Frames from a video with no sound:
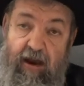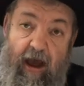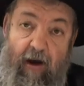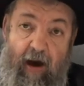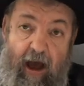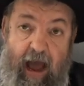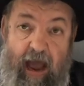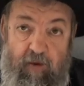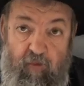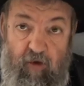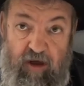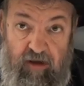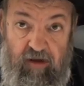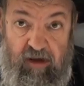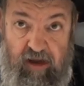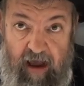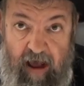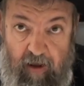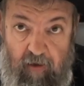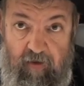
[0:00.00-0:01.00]
Now, I will
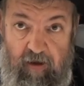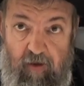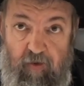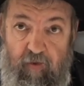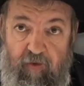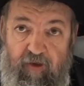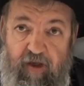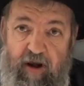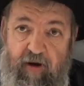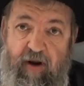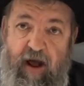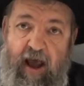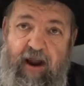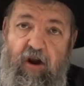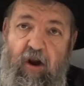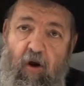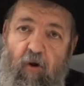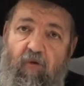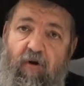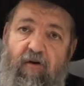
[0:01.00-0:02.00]
tell you that I
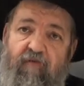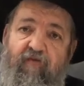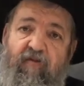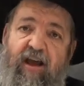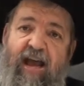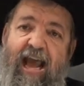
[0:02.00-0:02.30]
know Rav